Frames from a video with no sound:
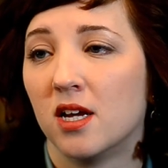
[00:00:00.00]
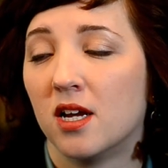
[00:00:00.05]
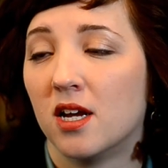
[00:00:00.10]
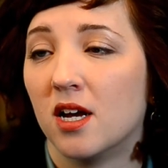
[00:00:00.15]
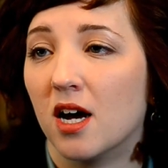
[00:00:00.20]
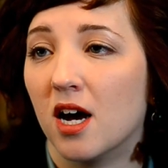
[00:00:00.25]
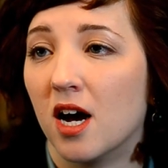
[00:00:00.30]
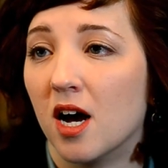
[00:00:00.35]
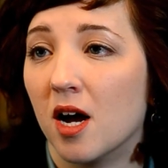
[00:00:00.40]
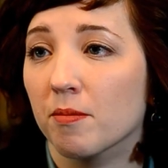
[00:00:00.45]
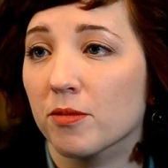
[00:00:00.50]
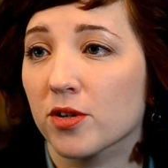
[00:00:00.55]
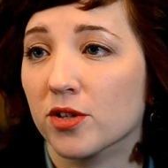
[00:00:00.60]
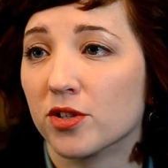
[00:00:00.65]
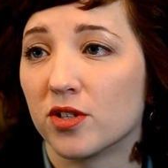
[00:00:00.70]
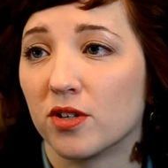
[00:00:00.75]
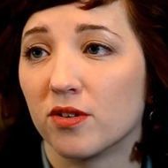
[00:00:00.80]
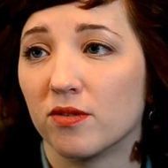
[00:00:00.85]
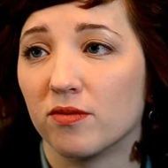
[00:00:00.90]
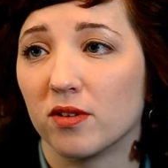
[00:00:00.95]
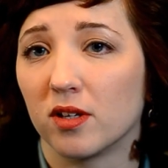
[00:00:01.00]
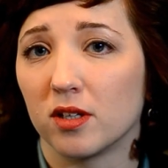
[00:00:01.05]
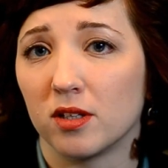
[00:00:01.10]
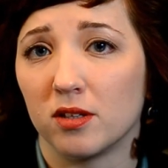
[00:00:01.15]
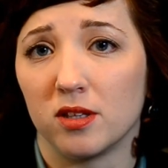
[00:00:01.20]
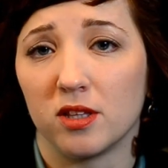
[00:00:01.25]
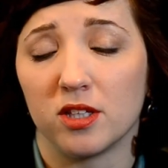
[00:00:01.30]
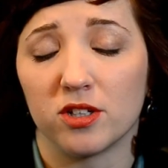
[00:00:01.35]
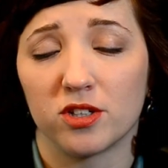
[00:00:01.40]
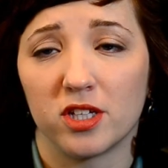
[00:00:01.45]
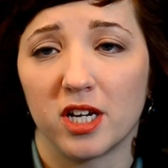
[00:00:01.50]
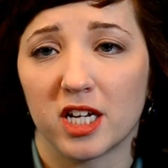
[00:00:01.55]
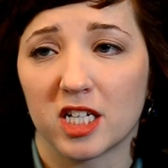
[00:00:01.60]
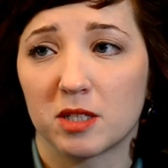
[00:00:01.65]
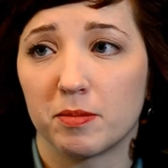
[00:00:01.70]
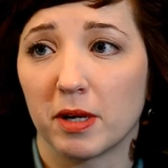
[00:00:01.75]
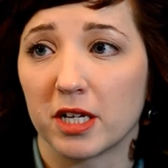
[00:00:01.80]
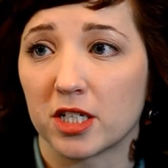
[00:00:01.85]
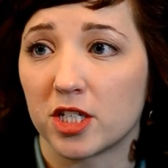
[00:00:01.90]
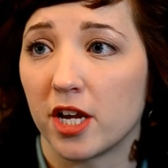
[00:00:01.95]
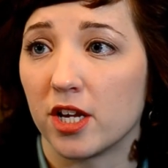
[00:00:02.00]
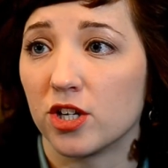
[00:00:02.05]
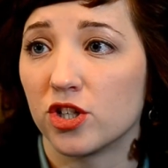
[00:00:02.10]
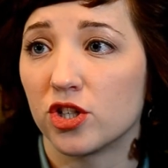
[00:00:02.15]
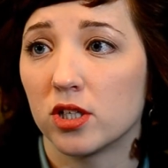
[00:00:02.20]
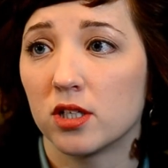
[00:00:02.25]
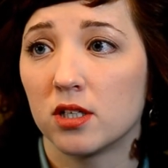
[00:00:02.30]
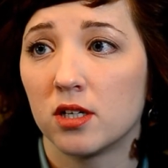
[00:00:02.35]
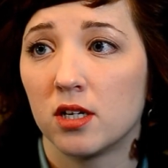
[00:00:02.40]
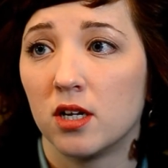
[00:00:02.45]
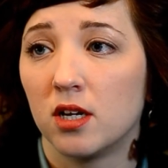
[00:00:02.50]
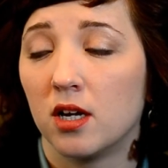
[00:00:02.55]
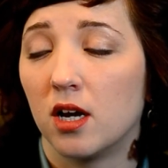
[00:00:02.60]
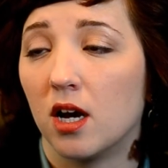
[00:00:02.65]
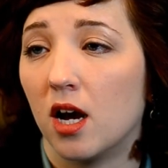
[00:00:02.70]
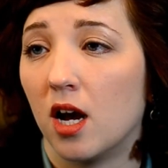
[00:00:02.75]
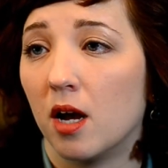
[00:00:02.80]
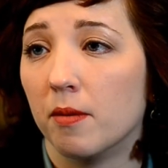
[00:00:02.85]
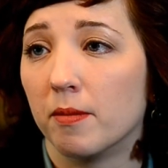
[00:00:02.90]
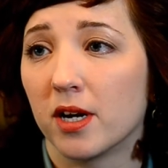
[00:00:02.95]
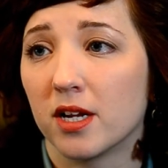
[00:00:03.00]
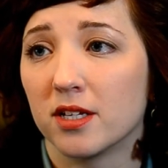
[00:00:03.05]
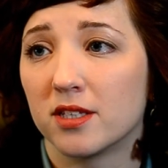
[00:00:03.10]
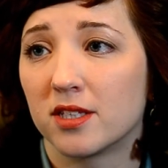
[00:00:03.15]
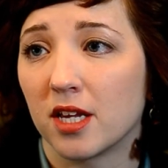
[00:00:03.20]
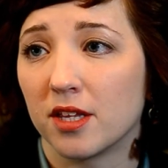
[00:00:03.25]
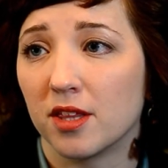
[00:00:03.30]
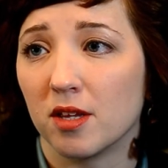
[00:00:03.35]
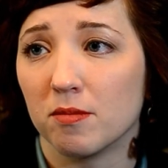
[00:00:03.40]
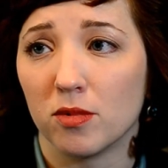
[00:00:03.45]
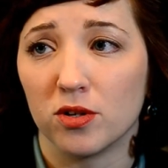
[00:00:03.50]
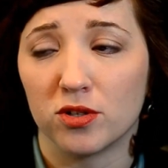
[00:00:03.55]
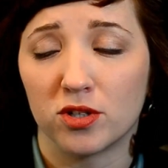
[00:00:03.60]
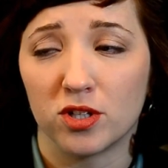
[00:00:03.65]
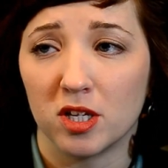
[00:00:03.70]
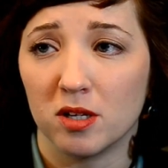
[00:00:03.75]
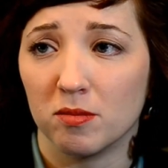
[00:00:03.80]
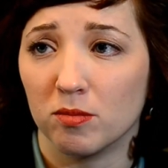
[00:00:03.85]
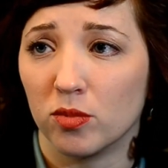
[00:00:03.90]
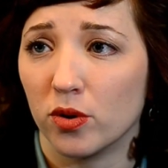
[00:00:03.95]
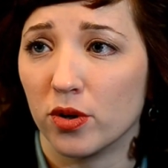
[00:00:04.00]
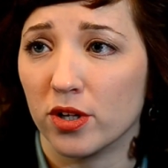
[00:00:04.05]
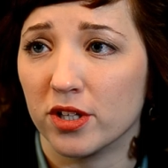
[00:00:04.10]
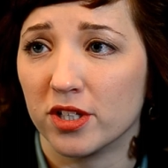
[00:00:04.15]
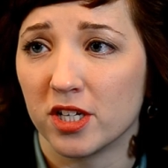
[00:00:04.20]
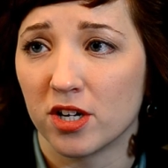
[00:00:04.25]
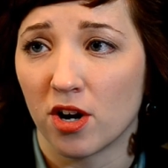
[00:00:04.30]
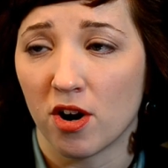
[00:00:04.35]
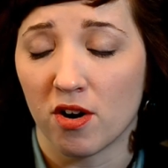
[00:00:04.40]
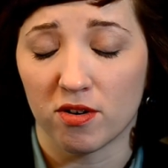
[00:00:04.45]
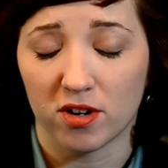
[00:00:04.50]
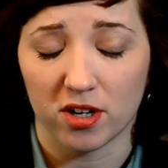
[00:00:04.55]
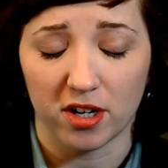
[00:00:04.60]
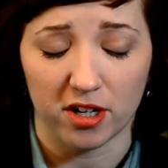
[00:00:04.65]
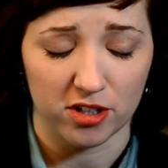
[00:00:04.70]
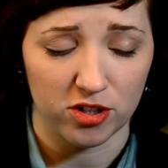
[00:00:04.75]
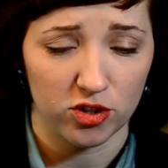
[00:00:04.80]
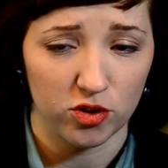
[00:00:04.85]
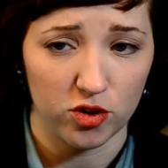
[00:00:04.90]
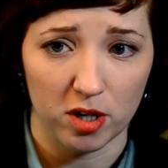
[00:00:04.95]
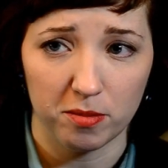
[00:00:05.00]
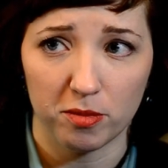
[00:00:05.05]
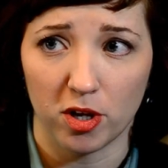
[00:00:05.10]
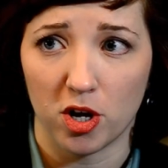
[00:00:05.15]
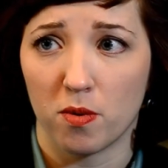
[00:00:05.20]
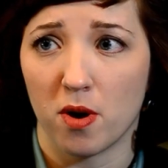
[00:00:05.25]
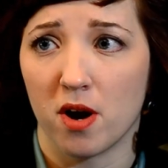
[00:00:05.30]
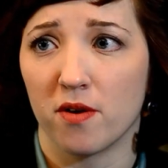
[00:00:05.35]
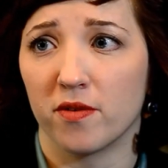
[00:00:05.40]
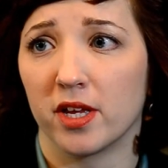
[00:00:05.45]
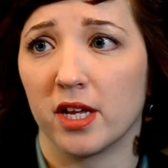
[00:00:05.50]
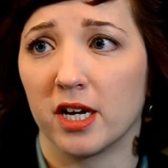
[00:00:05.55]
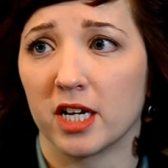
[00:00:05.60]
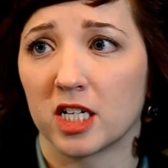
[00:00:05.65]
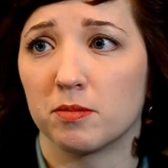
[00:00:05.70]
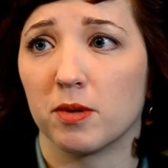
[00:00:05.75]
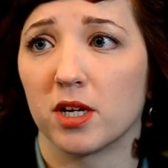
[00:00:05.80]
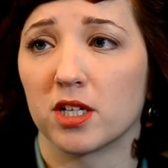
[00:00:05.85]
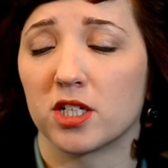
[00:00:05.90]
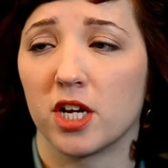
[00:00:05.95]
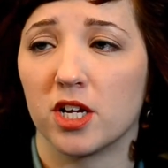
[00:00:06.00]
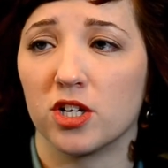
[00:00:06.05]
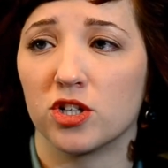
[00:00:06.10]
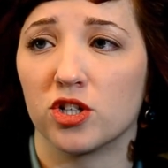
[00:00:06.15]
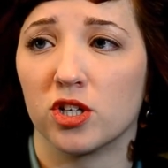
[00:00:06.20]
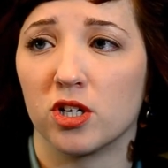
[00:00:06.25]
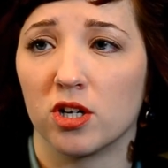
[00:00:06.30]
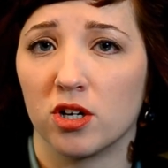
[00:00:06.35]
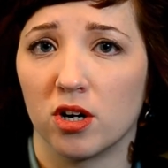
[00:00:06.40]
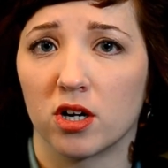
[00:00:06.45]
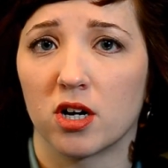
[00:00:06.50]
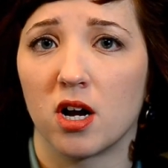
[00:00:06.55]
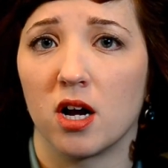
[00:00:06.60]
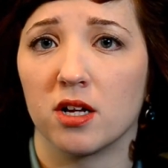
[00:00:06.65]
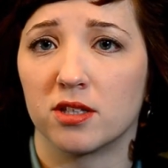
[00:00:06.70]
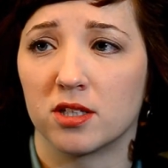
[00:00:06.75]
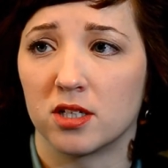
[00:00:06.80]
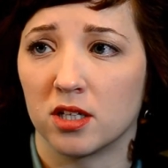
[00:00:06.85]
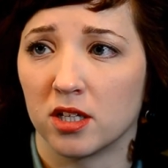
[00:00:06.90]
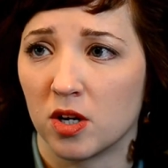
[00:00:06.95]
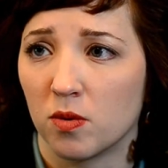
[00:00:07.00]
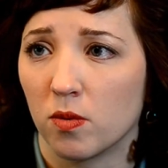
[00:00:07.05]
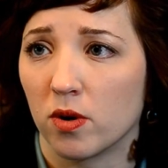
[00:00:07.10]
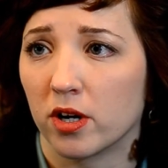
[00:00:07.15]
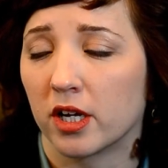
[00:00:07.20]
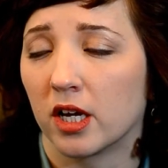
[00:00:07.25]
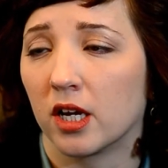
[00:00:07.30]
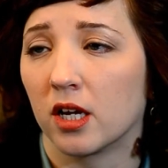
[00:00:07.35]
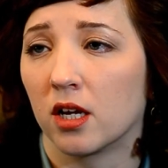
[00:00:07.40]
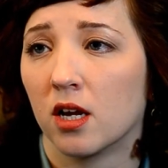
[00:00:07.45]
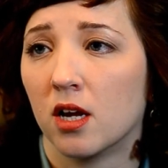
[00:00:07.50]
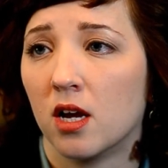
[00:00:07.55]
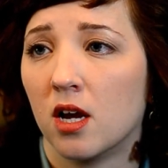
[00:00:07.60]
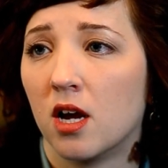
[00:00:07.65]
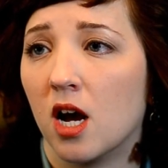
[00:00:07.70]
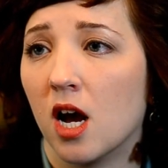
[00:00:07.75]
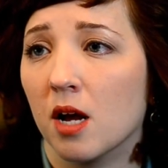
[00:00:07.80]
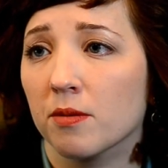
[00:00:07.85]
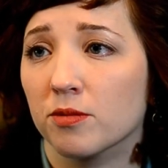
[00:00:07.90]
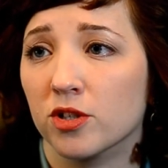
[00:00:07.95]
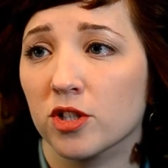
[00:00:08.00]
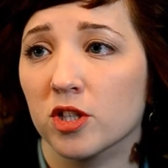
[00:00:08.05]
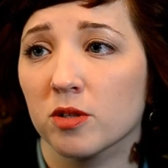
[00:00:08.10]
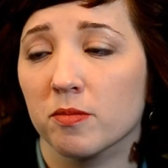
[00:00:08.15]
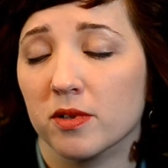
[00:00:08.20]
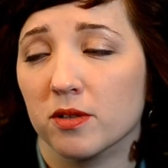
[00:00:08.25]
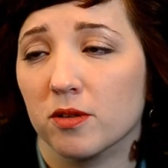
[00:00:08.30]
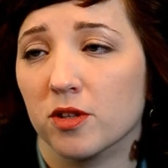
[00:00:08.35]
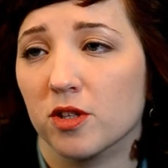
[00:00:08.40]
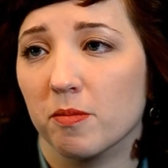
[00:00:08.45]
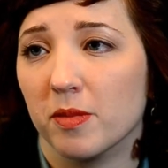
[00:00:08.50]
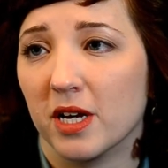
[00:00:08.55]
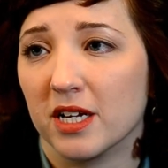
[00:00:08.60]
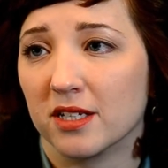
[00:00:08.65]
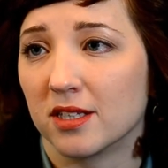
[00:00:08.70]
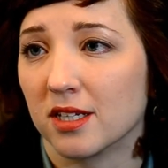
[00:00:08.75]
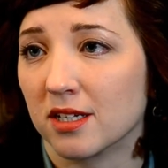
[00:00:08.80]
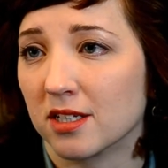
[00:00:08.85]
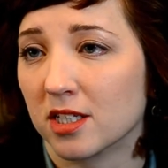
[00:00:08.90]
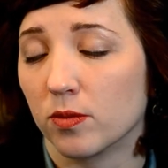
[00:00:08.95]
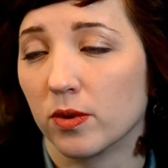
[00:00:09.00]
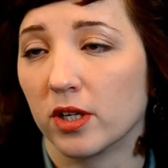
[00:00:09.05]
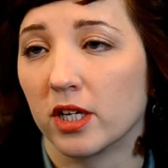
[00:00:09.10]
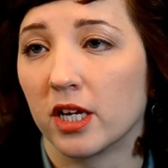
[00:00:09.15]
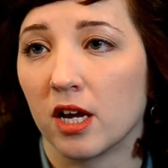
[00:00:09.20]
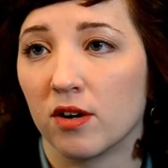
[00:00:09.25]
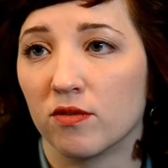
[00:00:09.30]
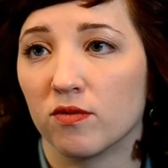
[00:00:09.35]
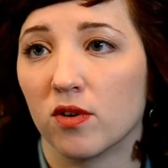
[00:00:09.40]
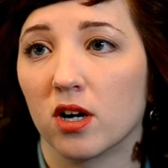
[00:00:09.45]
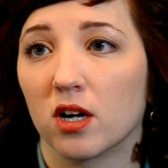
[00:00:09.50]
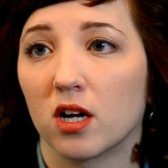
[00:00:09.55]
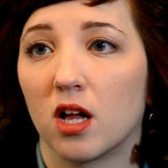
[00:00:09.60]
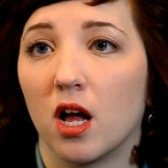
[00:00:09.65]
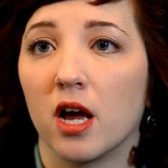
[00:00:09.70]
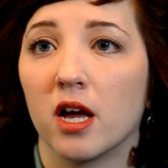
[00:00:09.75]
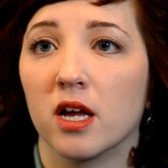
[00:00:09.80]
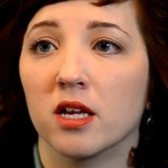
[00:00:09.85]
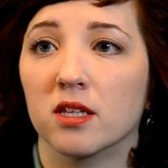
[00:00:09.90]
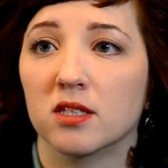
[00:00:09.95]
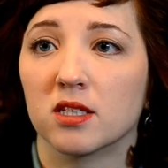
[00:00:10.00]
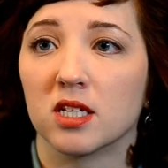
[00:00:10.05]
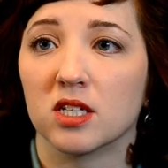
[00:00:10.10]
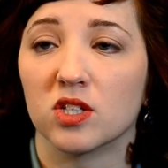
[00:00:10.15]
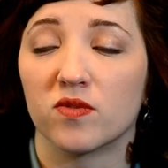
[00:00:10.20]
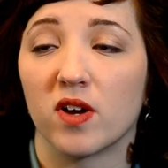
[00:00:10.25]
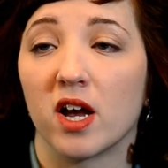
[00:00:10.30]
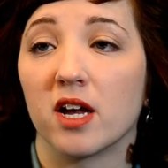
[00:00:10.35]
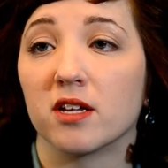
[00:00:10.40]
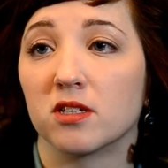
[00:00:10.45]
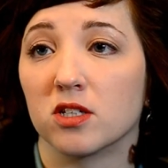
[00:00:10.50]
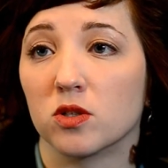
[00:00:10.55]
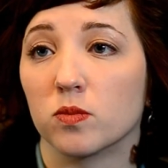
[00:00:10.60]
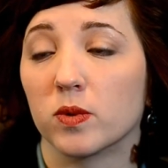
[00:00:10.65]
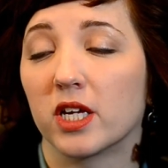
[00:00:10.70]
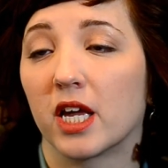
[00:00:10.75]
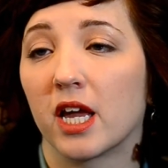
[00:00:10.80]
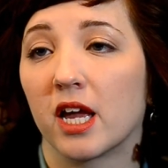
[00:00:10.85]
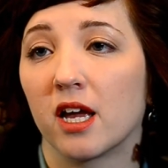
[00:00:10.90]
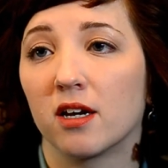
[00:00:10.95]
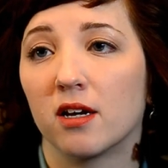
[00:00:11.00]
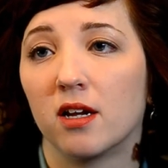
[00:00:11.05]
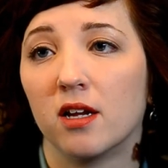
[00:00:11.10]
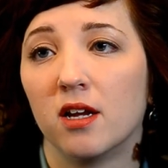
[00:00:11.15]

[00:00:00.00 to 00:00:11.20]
There's an expectation, and I'd say that most of the employees here are extremely aware of that expectation and are constantly working to do the best things that we can for our clients as fast as we can,